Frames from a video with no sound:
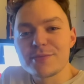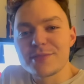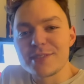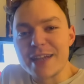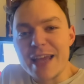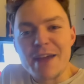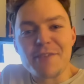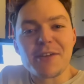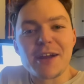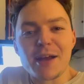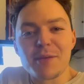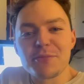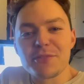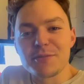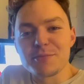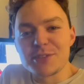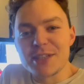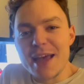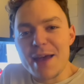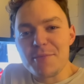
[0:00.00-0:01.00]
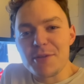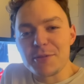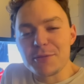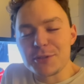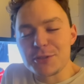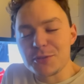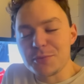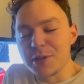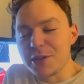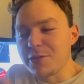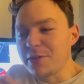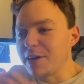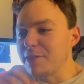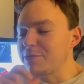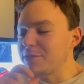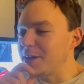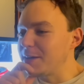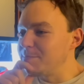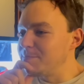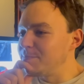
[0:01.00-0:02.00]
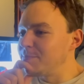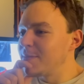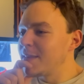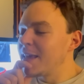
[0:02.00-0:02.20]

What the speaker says: net wrap from Tama, which will be quite fun